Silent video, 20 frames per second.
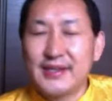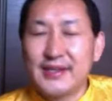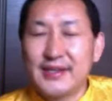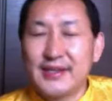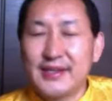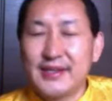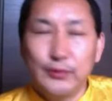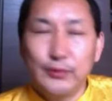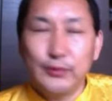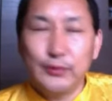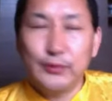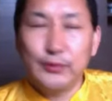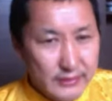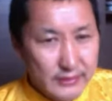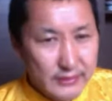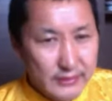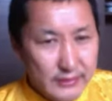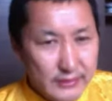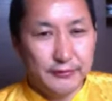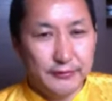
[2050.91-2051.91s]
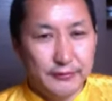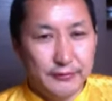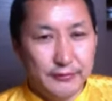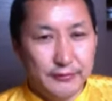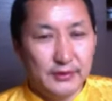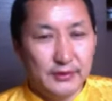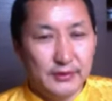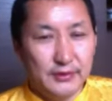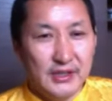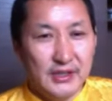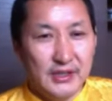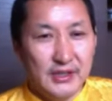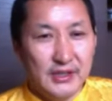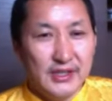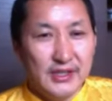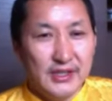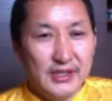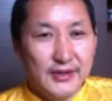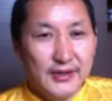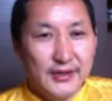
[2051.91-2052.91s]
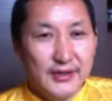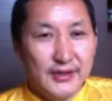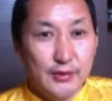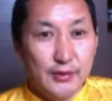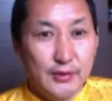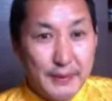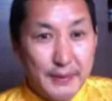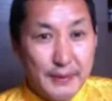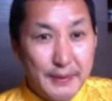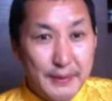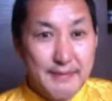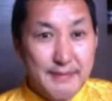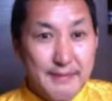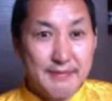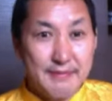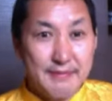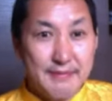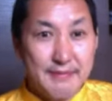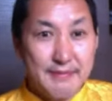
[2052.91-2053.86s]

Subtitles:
It is a wonderful to be my